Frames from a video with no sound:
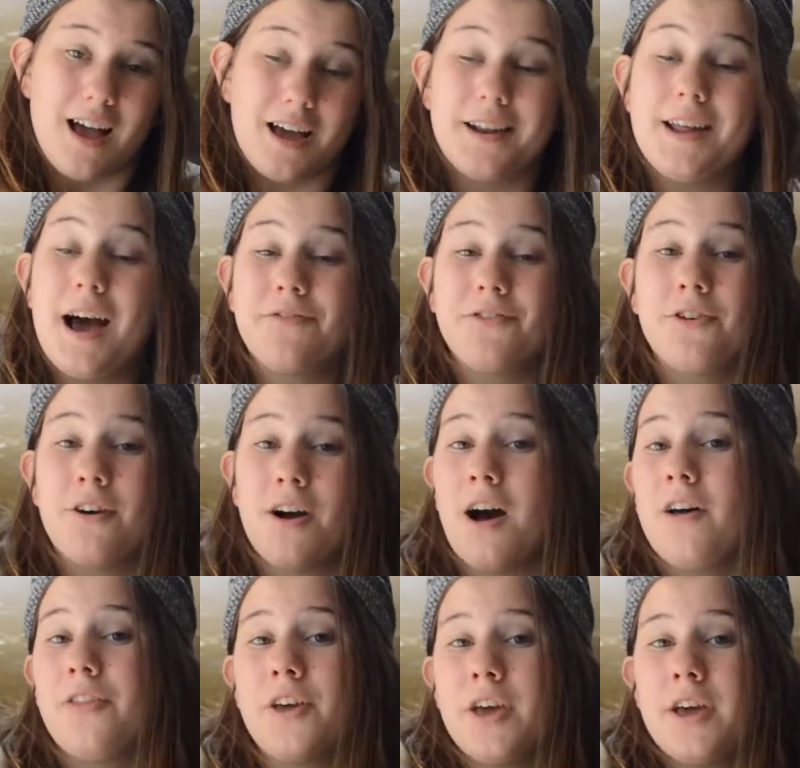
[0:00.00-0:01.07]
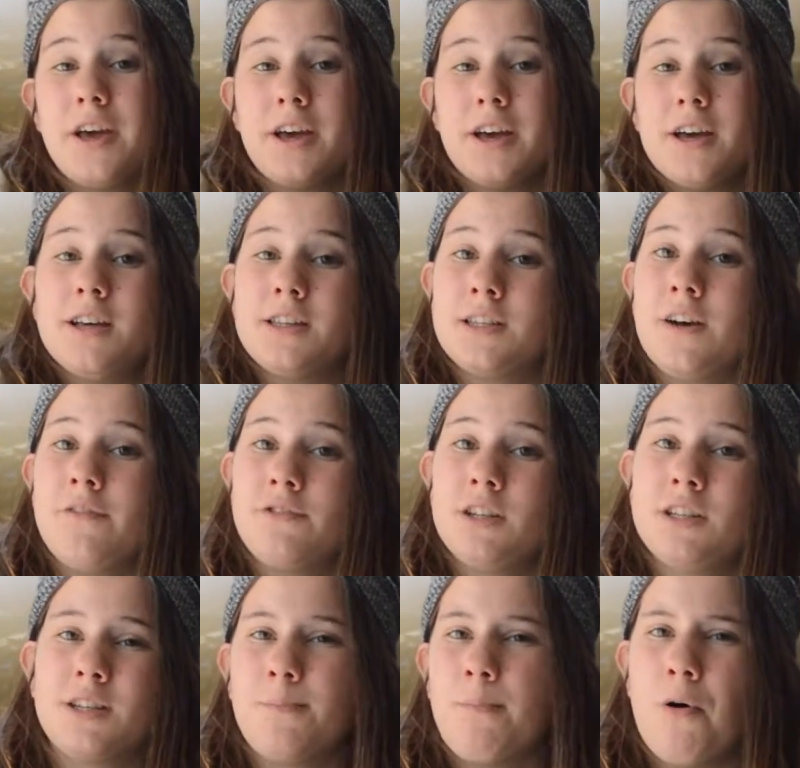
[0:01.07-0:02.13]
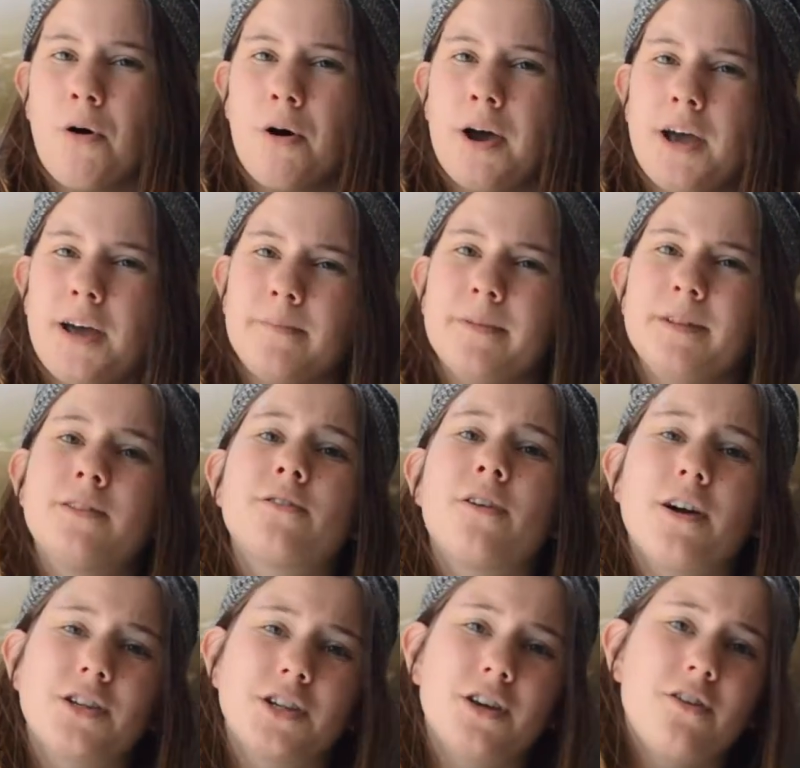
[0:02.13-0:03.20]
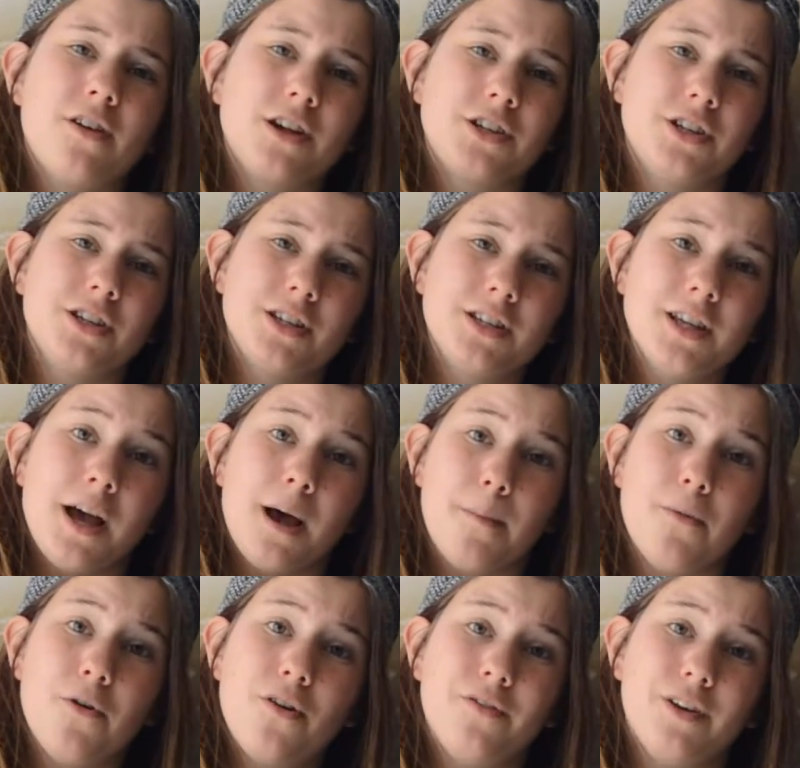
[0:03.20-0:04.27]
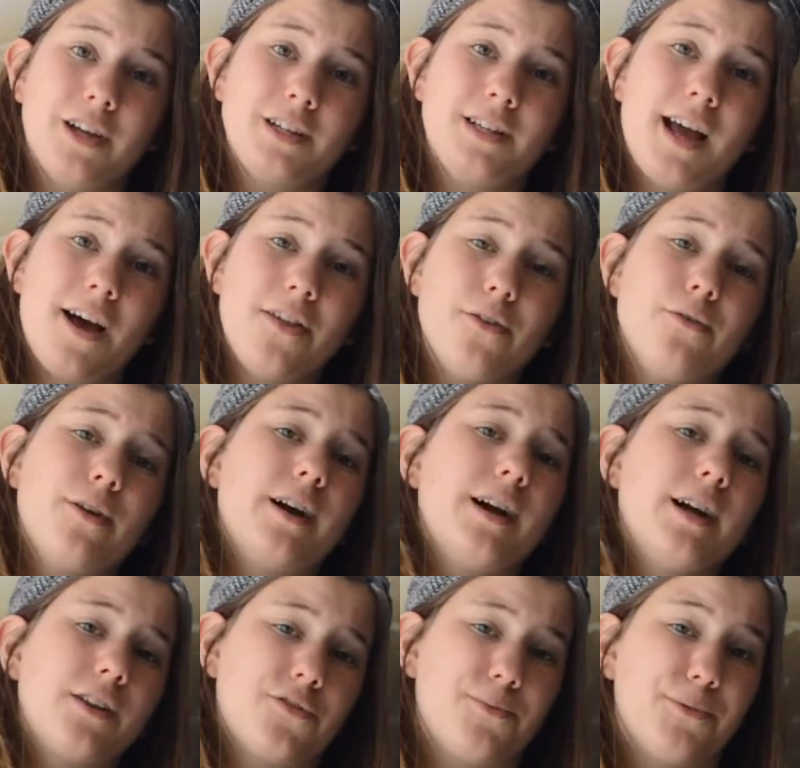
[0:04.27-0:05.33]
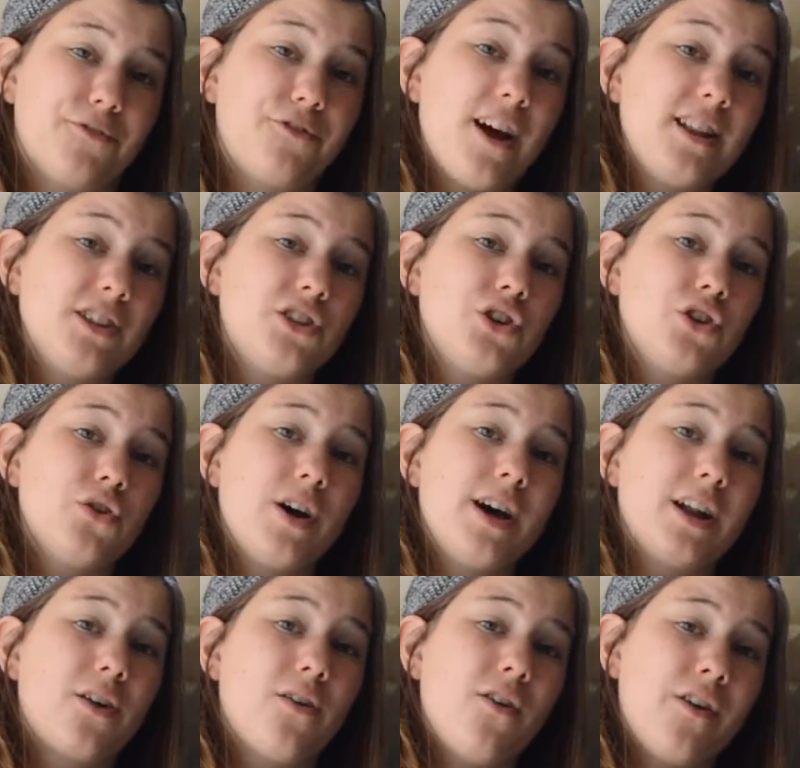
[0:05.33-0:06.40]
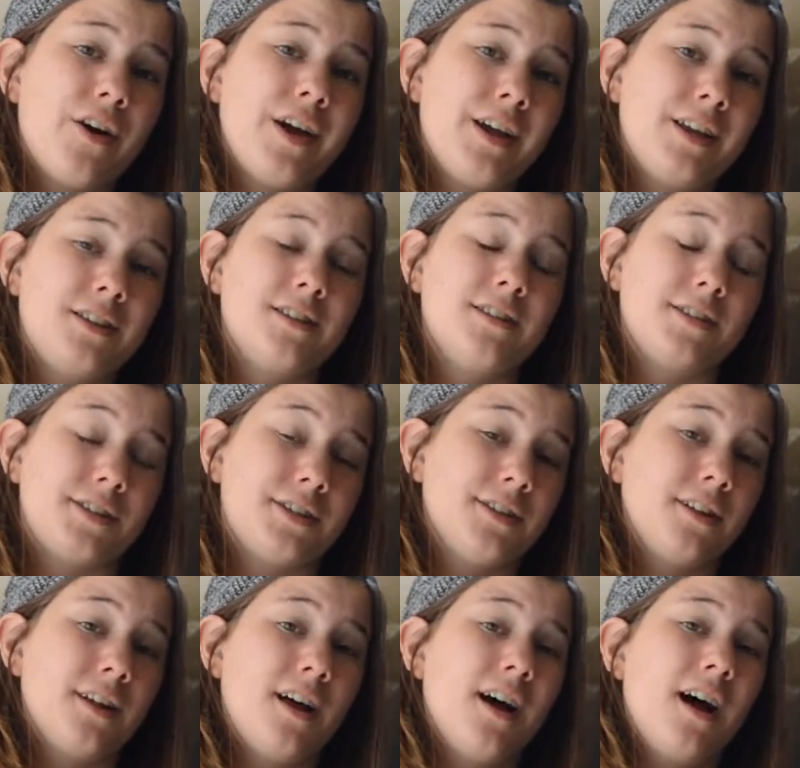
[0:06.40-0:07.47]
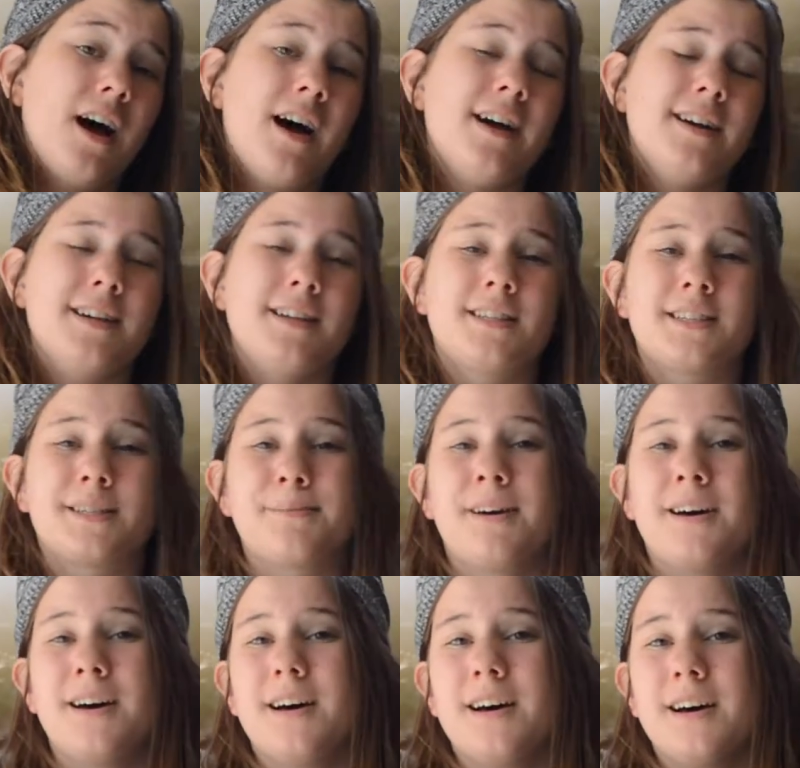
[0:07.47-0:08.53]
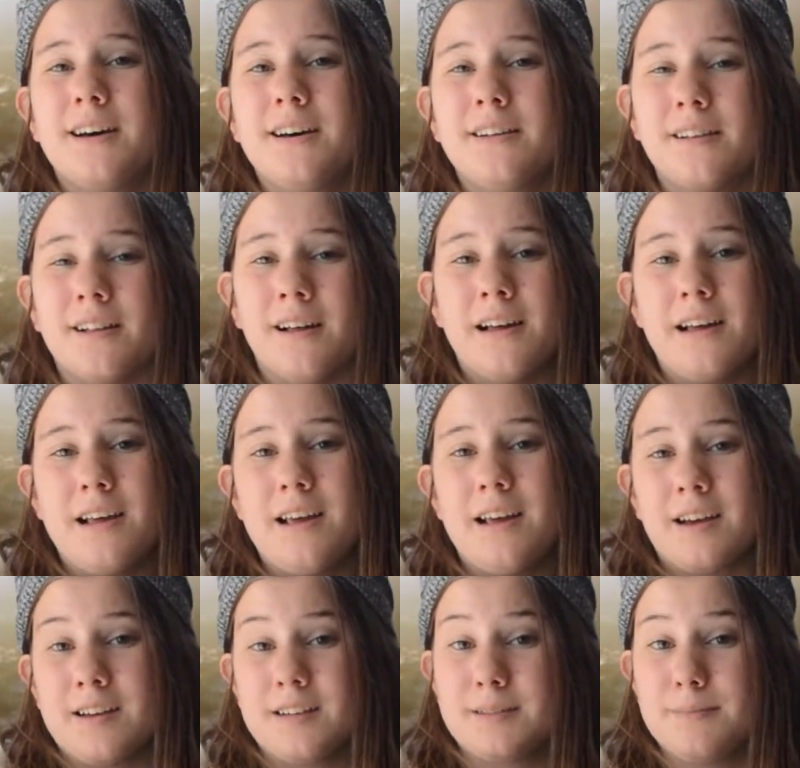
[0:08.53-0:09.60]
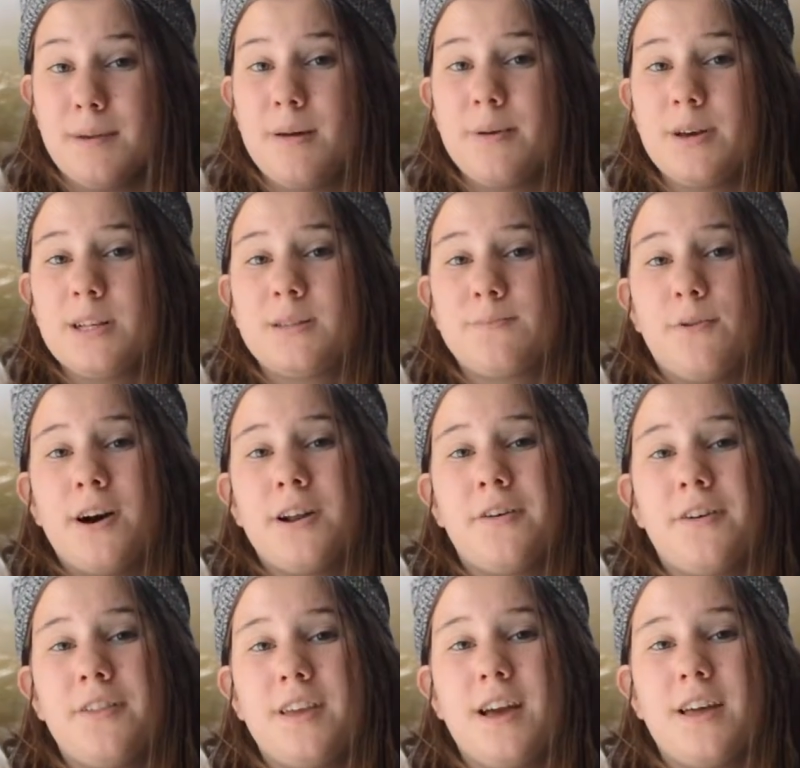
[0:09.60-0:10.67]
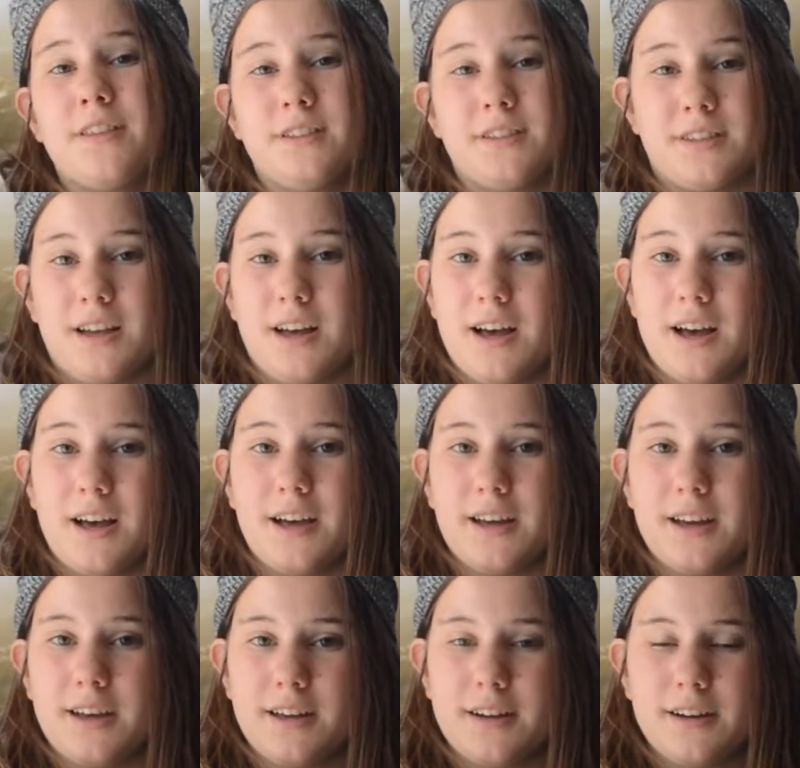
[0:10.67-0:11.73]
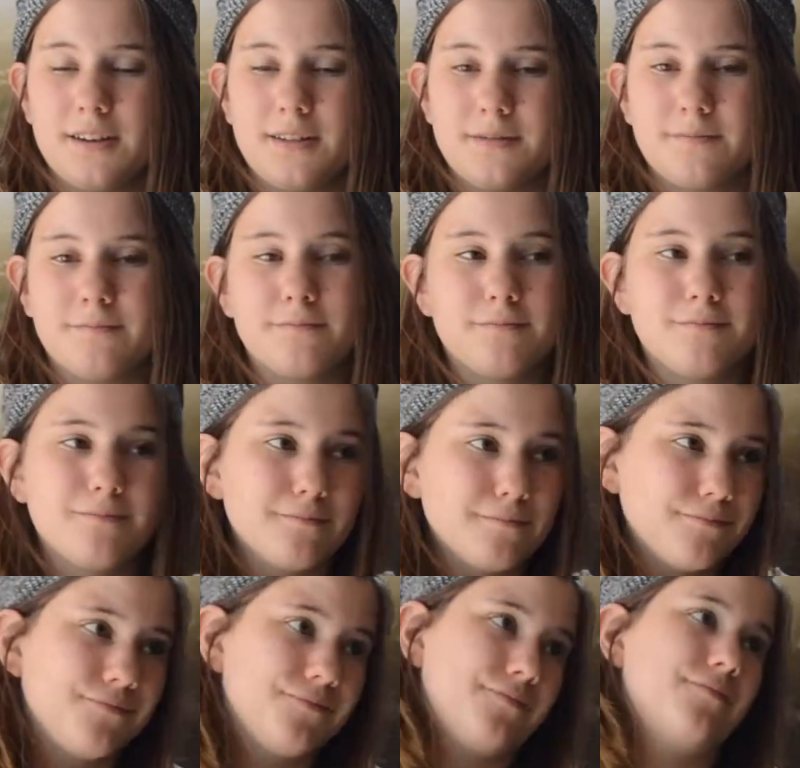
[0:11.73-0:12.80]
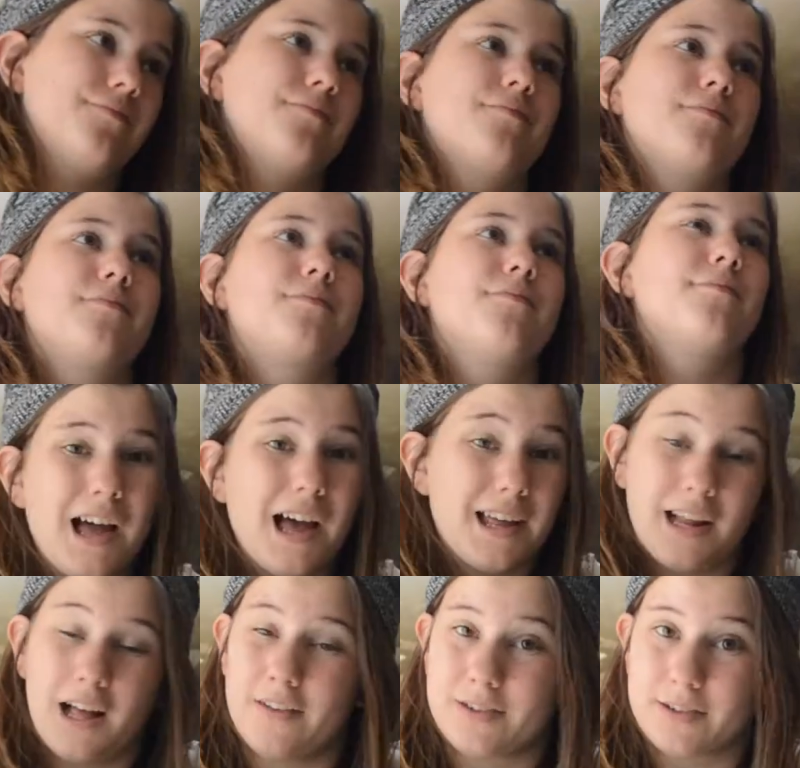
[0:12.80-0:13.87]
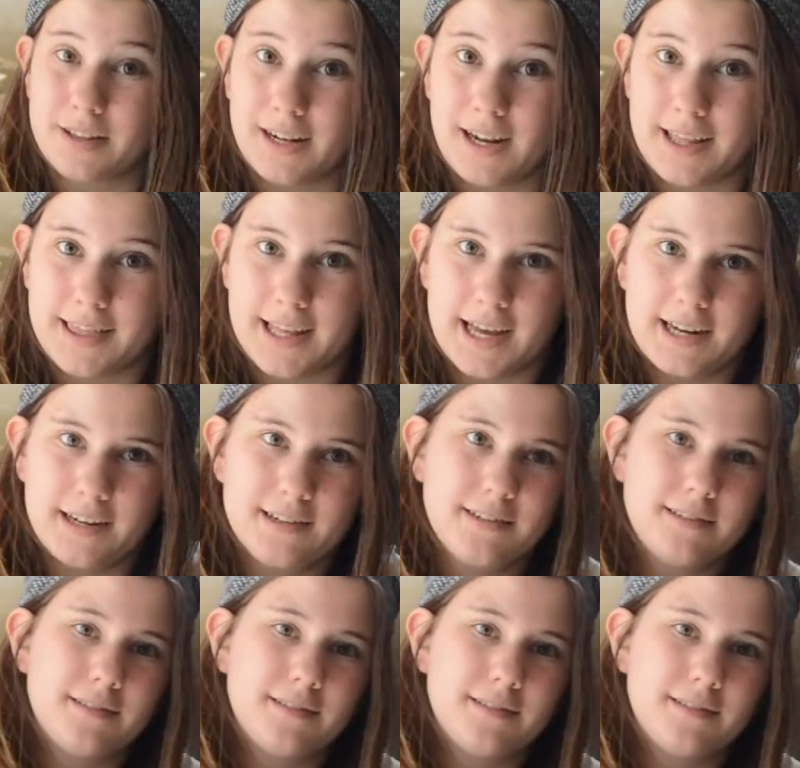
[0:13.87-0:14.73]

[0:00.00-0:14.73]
And after all the years of disappointments, crushing crushes, moving down the ranks from a friend to an acquaintance, still I smile, 'cause maybe it's brighter on the other side. And I'll have something like that.